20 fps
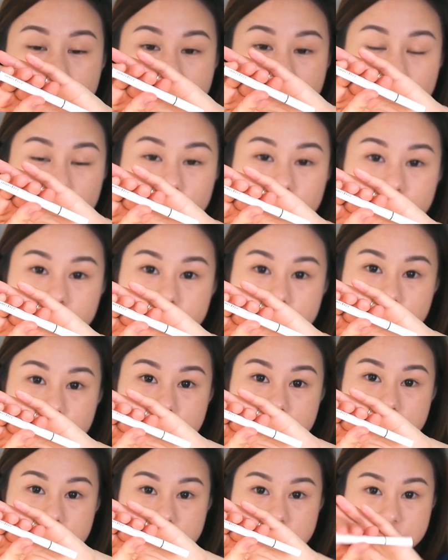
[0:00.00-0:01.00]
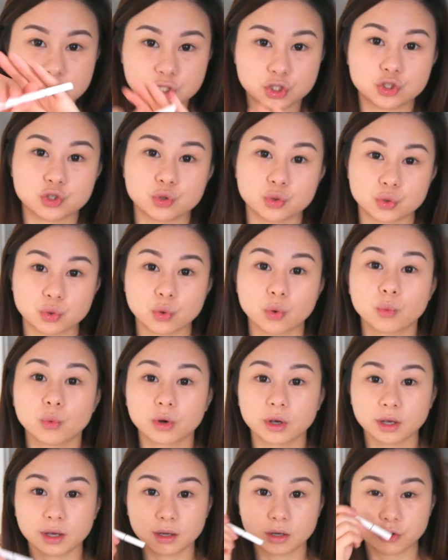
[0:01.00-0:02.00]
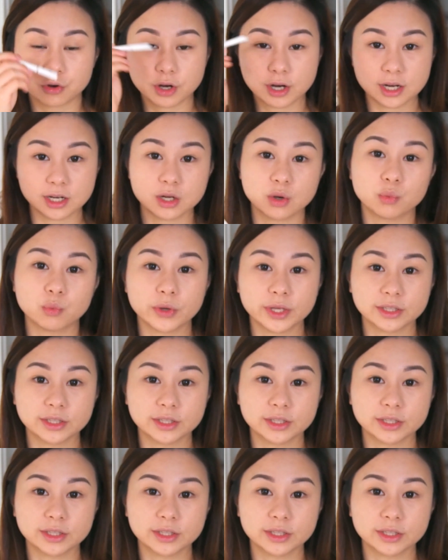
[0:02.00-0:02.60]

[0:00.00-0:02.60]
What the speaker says: I will be using this to create a wing